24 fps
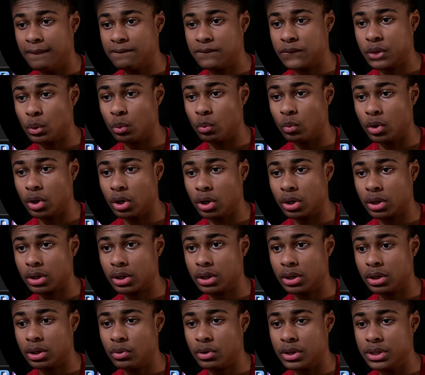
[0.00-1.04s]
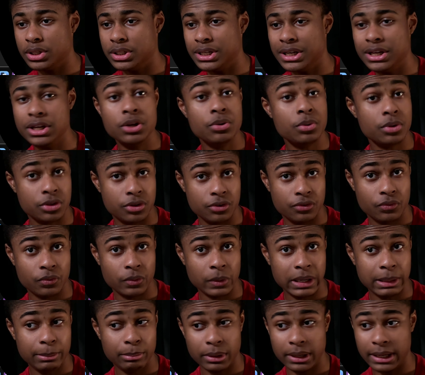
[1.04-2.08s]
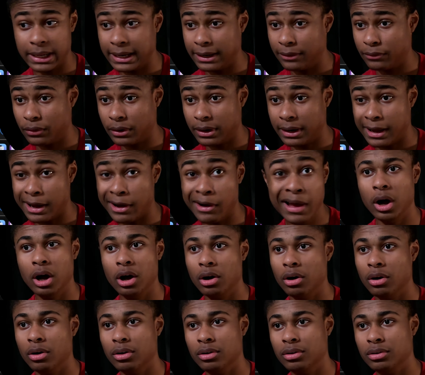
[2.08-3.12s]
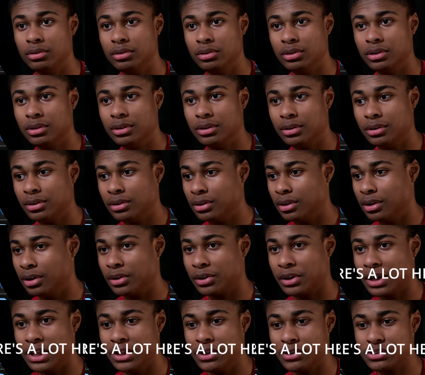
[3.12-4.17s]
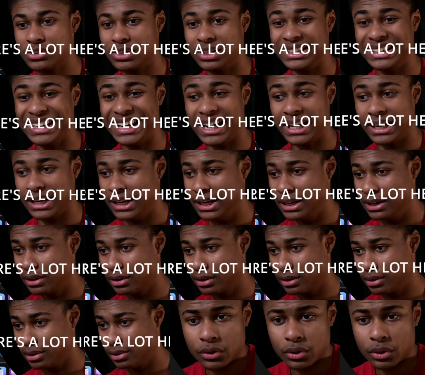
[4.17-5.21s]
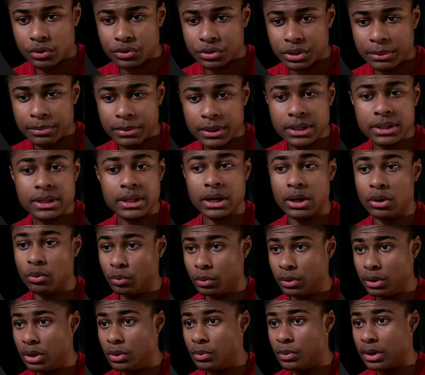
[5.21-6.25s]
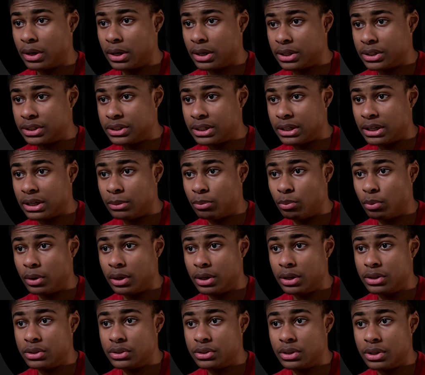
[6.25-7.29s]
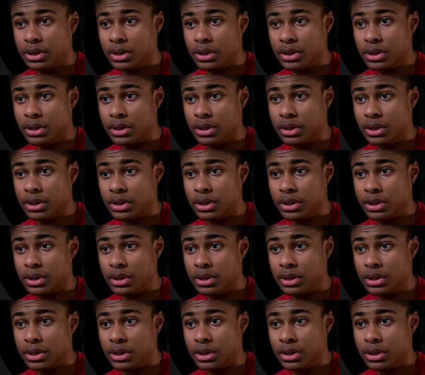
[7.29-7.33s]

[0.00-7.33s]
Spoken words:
for work. We'll continue with the free plan for now. Whoa. Okay, there's a lot here. So something that I really wanted to set up was